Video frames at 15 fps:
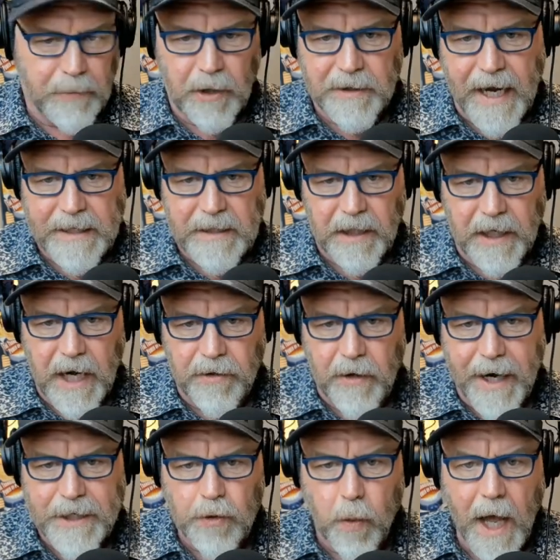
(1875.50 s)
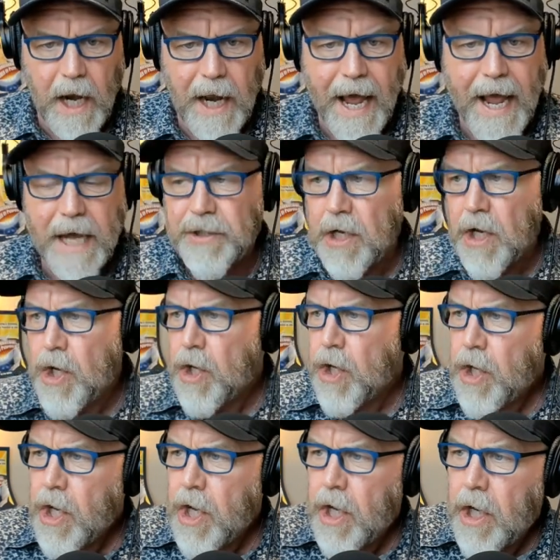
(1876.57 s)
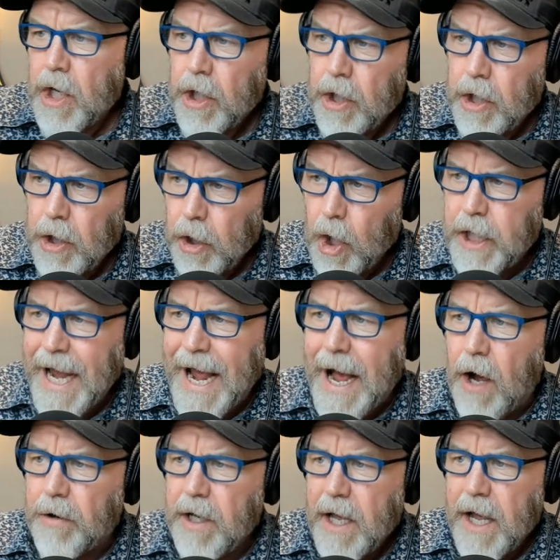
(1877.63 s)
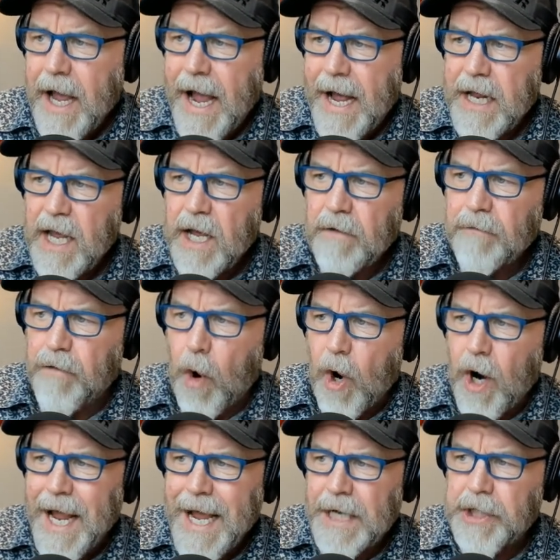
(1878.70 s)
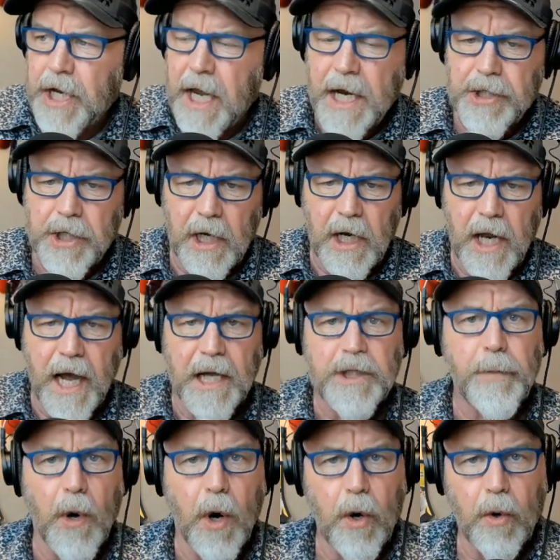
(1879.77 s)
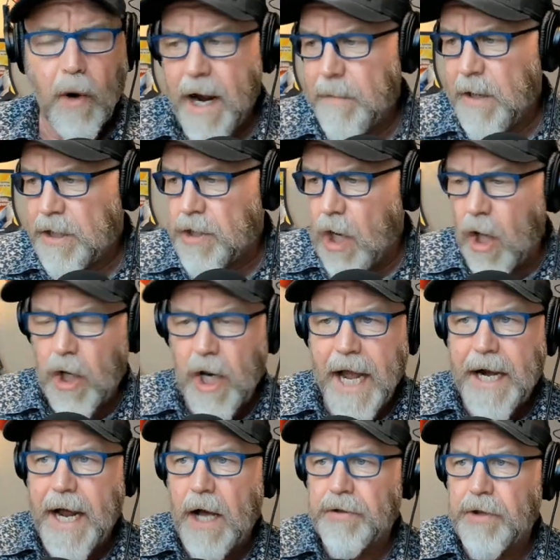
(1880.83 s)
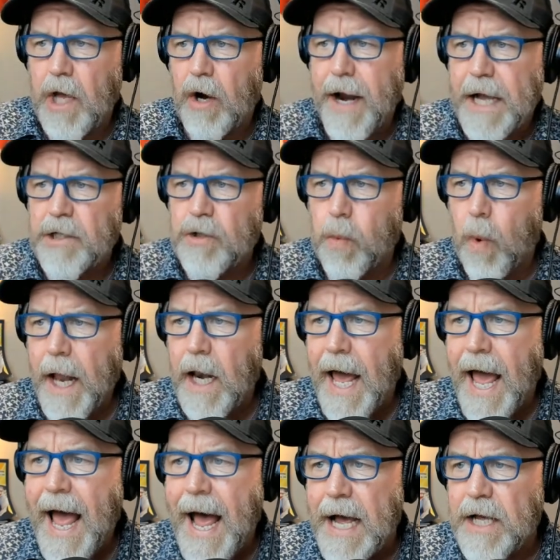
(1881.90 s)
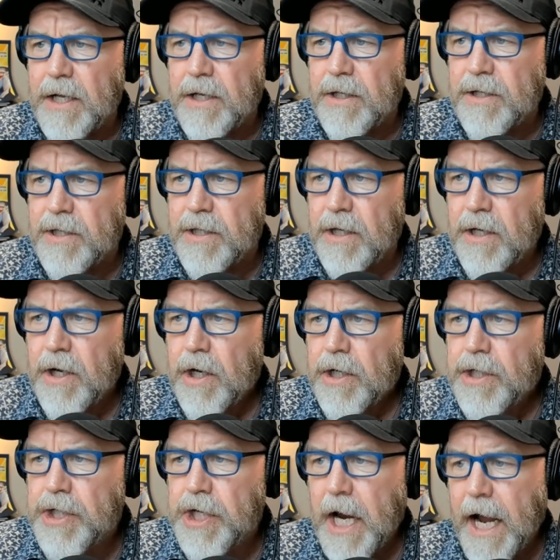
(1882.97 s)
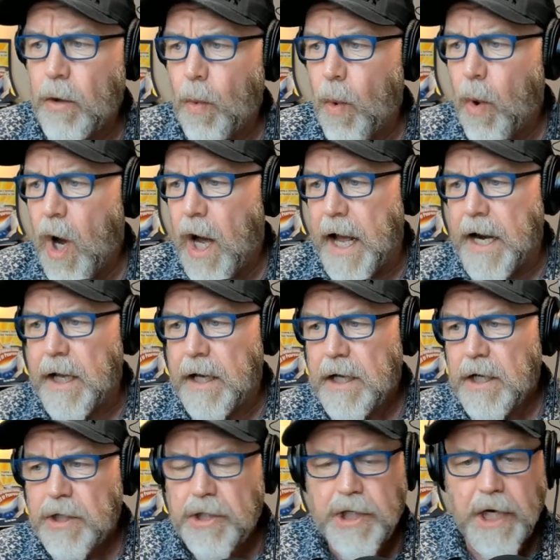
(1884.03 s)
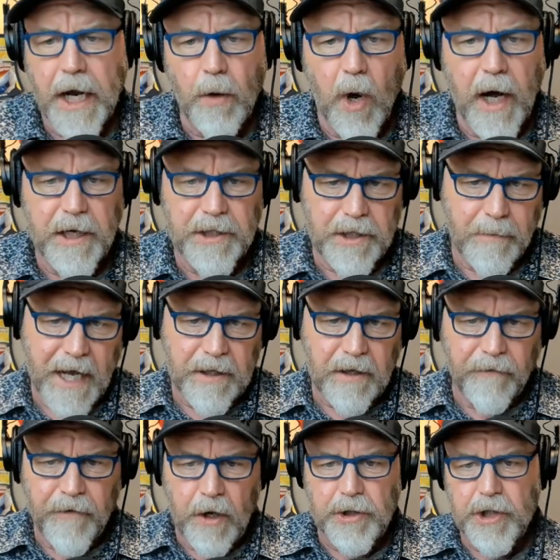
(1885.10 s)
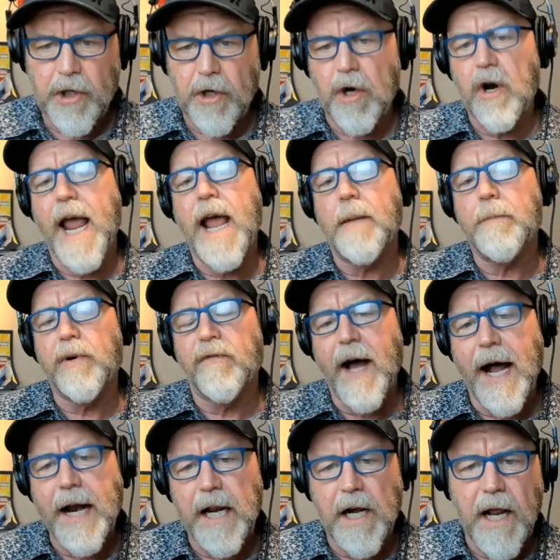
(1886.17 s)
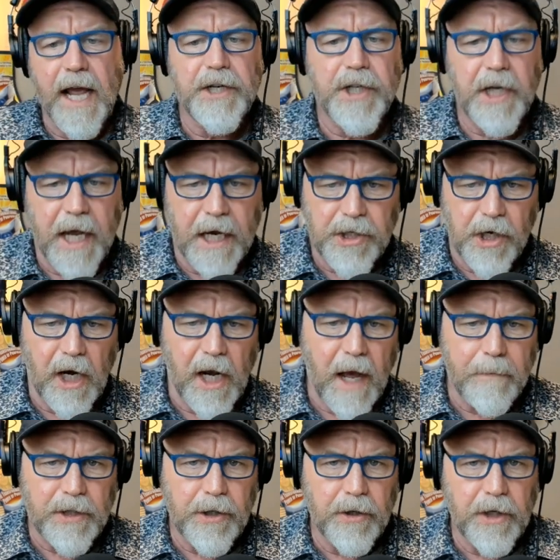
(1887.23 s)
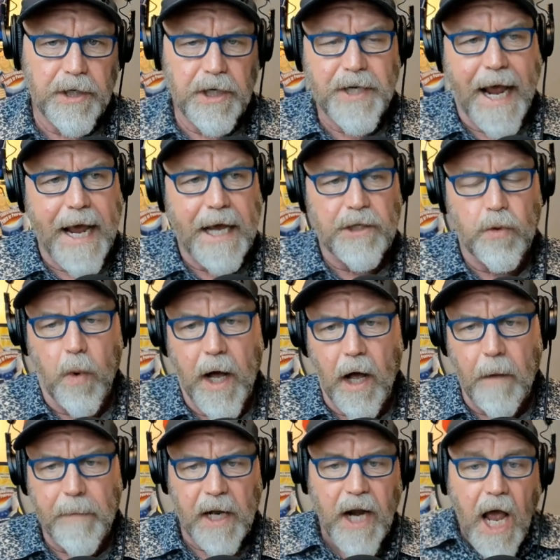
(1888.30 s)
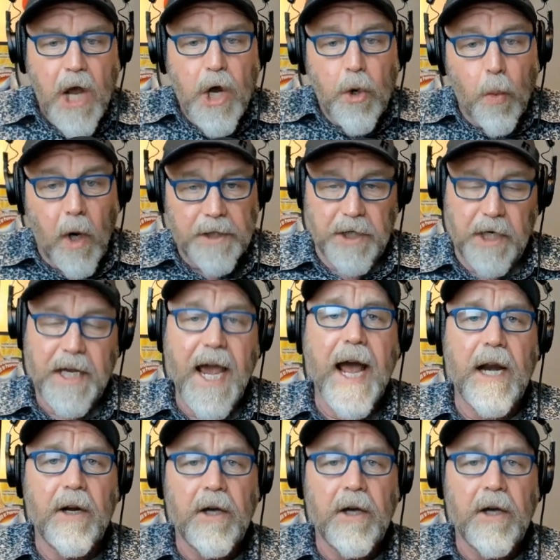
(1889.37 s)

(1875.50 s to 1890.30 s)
that together, as well as look out at Infor Education Alliance program. It's all laid out there, as well as Gen 1. Gen 1 is about the future and providing educational opportunities as well. But once again,